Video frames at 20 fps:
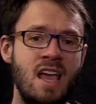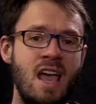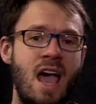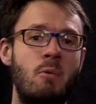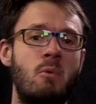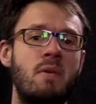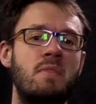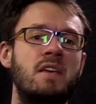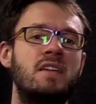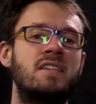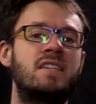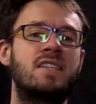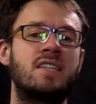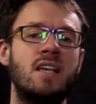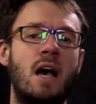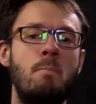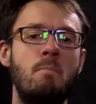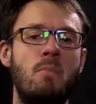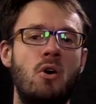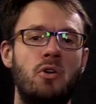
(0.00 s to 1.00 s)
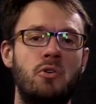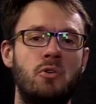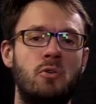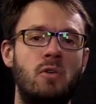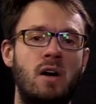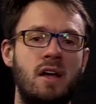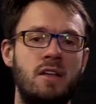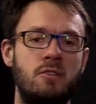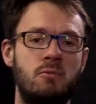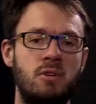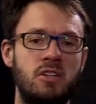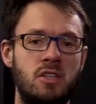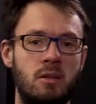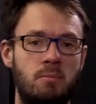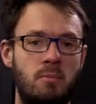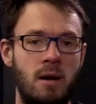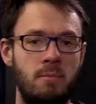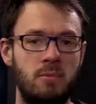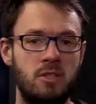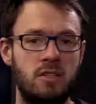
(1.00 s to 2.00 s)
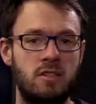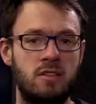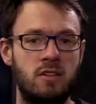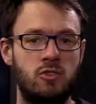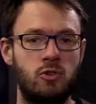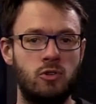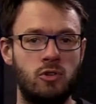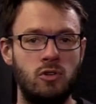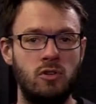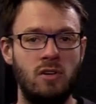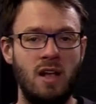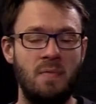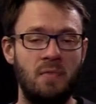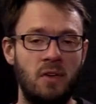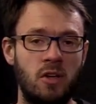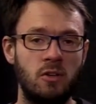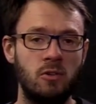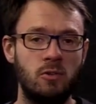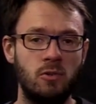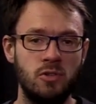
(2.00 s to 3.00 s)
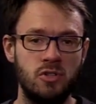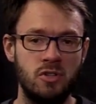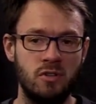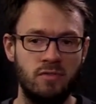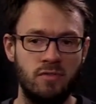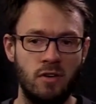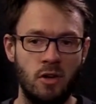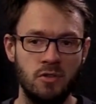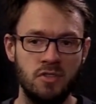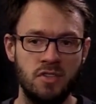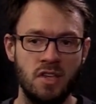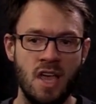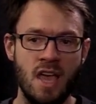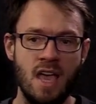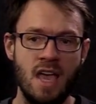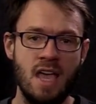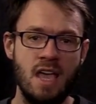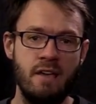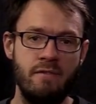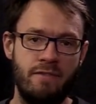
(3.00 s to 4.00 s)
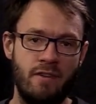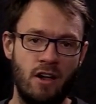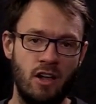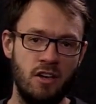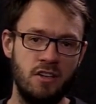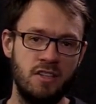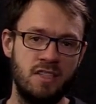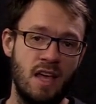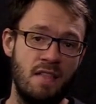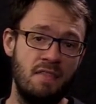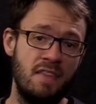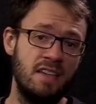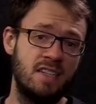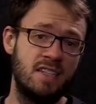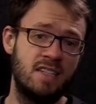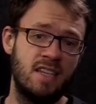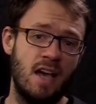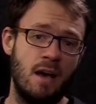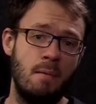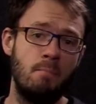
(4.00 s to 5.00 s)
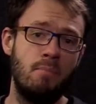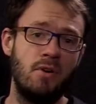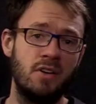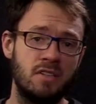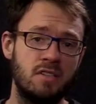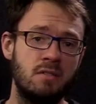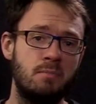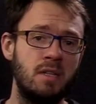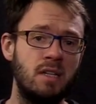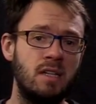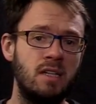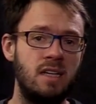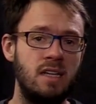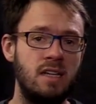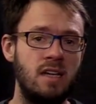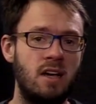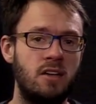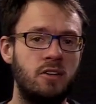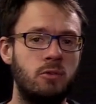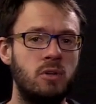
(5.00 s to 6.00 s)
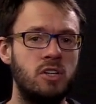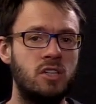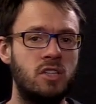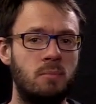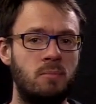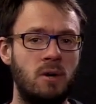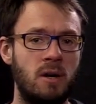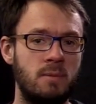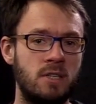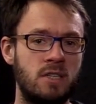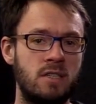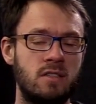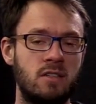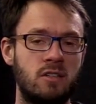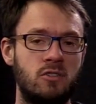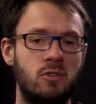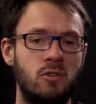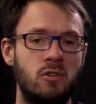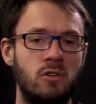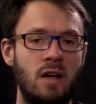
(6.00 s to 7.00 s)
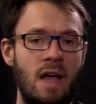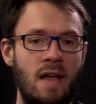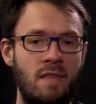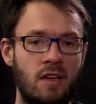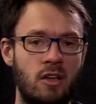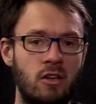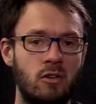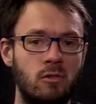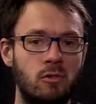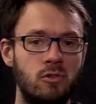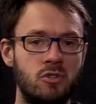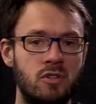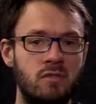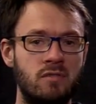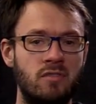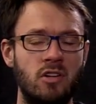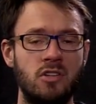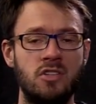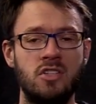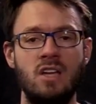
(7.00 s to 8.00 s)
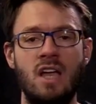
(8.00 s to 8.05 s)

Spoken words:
And when there's some model under which the premises are true and the conclusion false, it follows that there's some possibility under which the premises are true and the conclusion false.